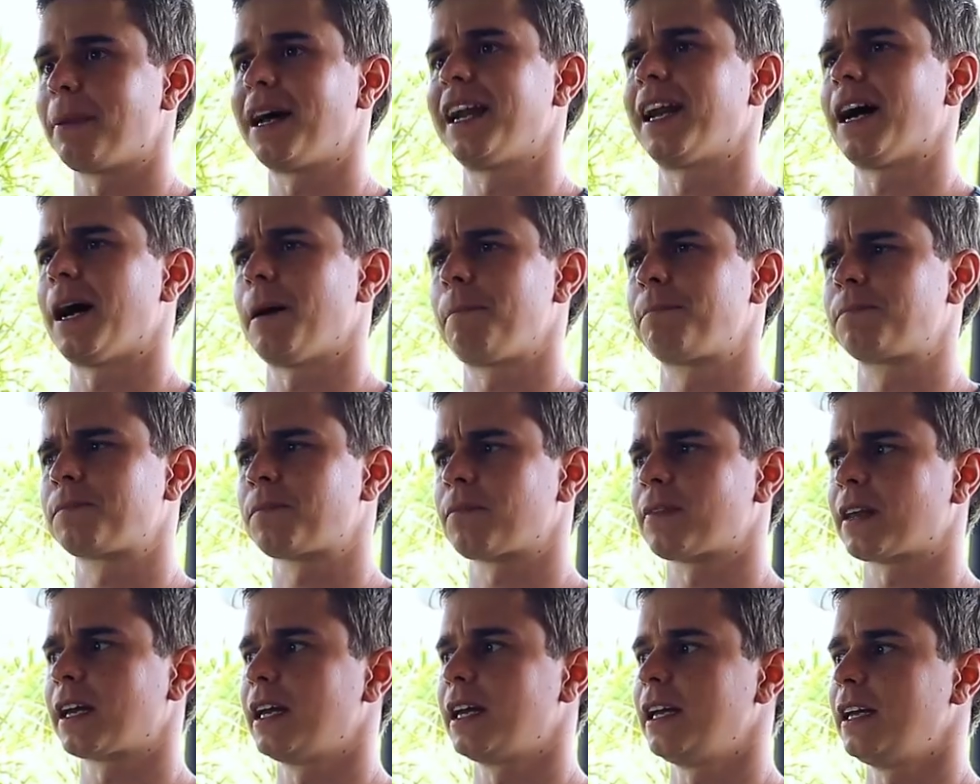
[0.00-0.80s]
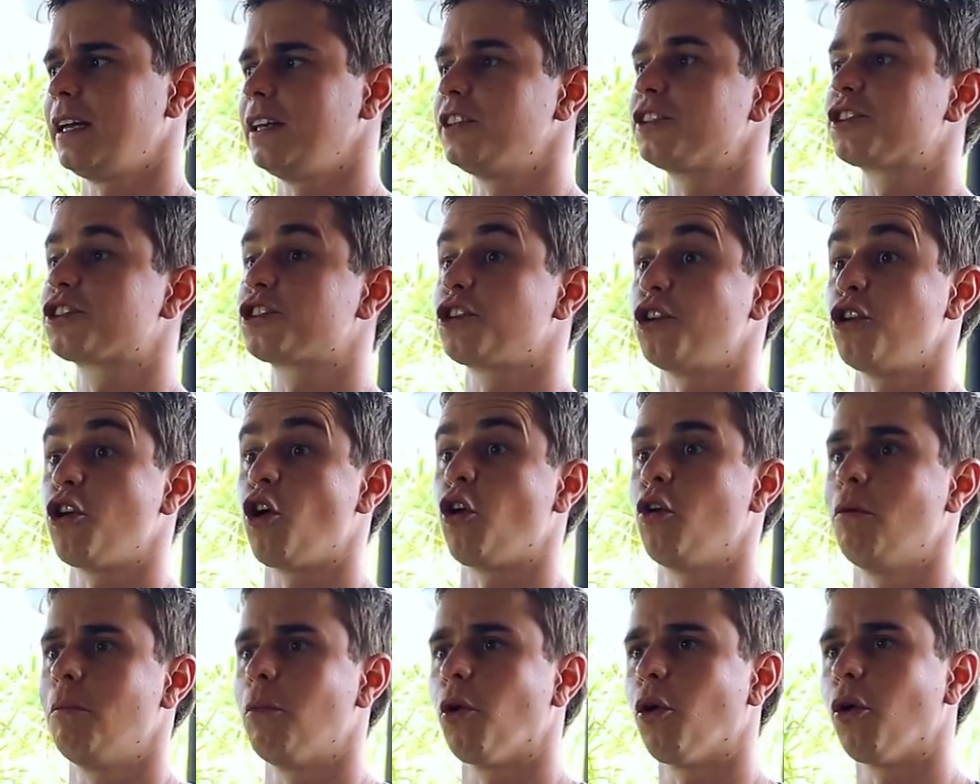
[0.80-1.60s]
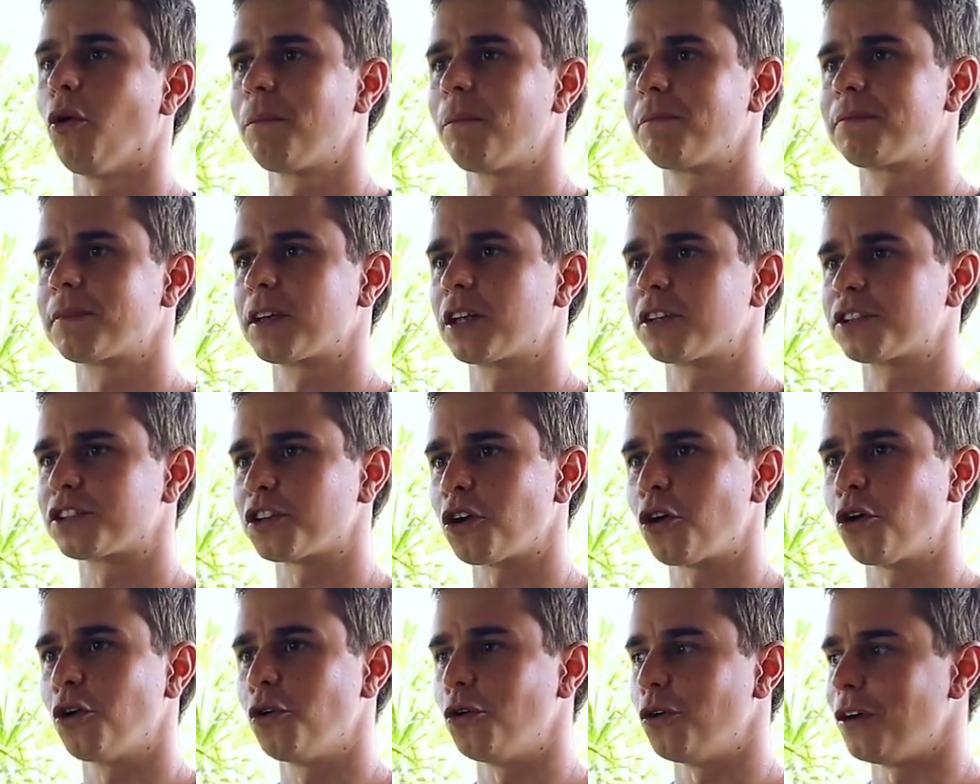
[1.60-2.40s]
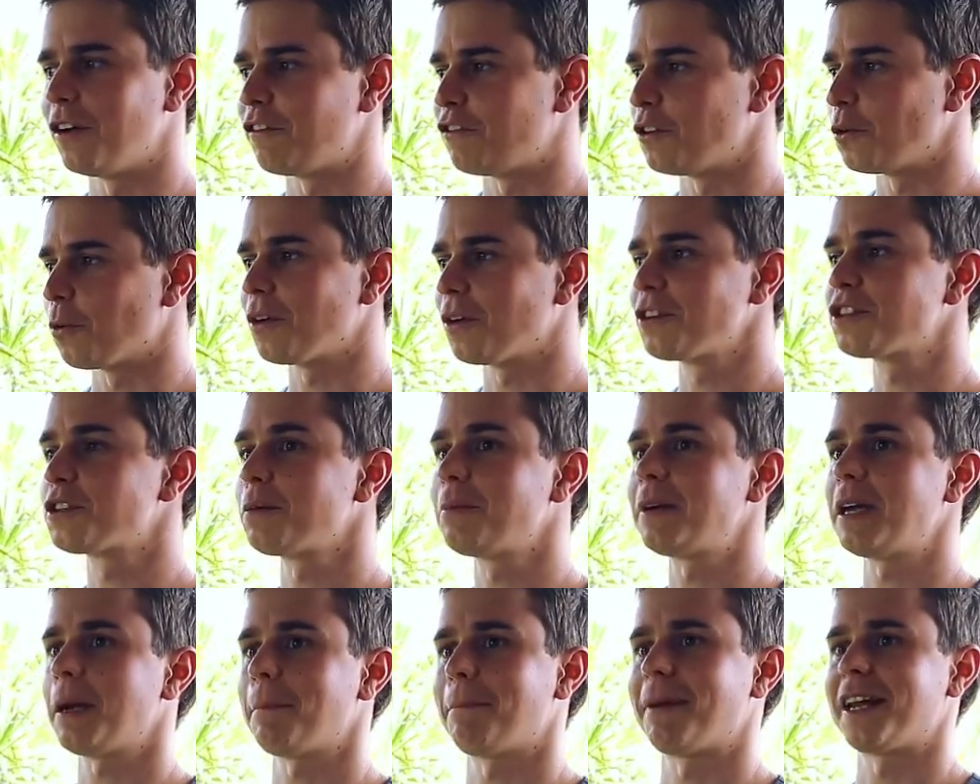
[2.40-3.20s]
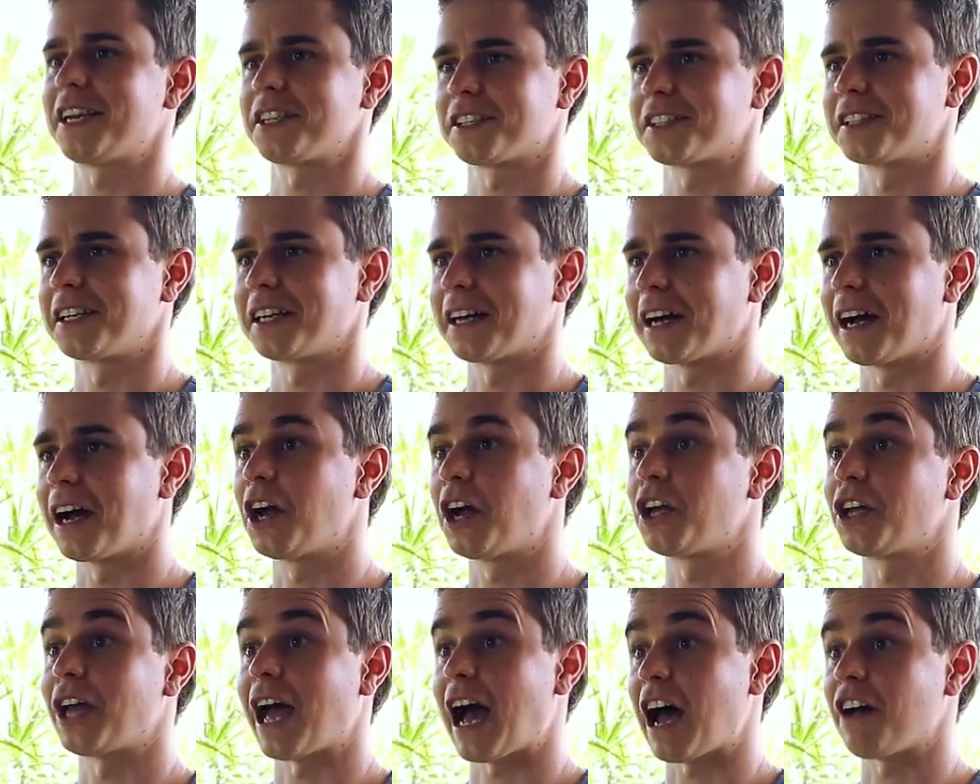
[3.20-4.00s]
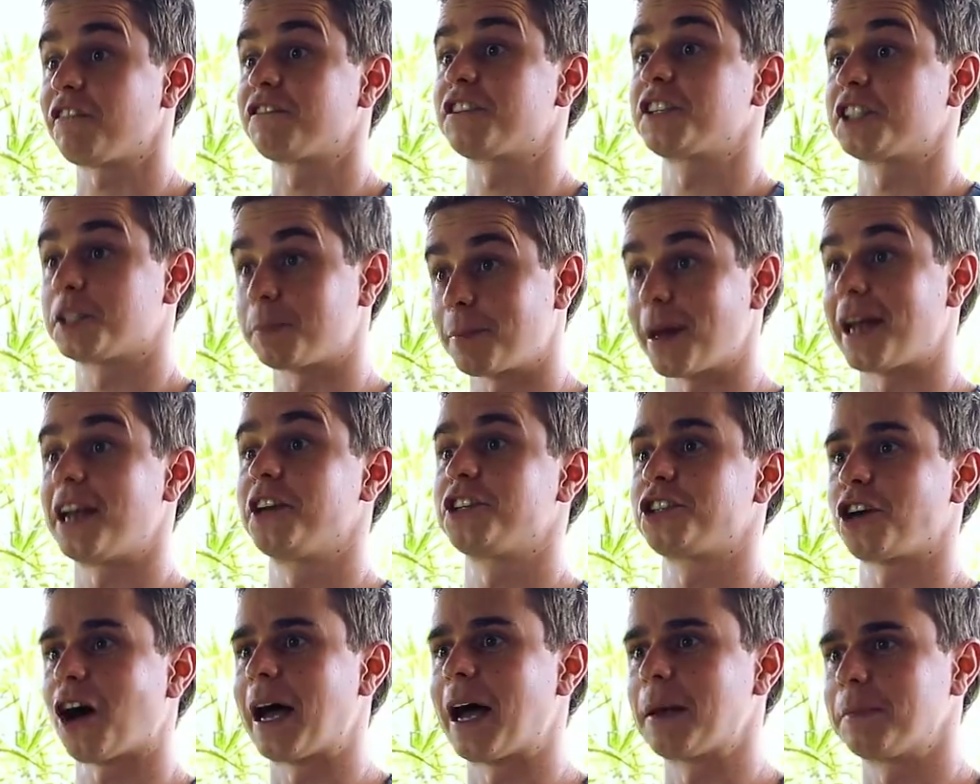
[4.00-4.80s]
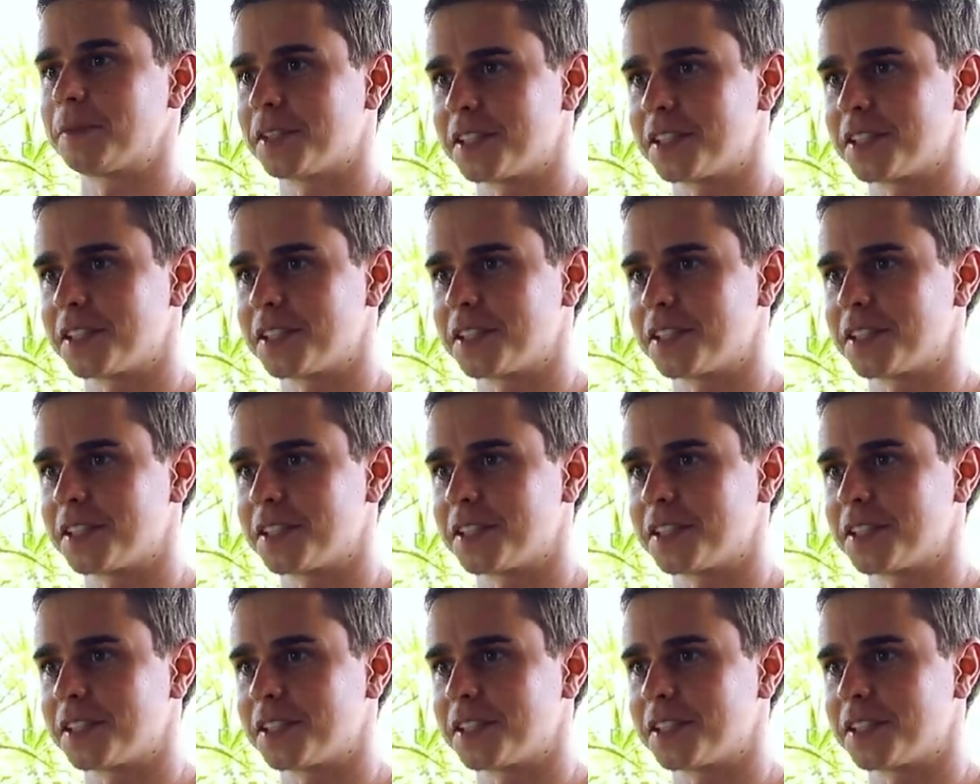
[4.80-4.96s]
better, is to know more. So if you want to be a better singer, you have to spend time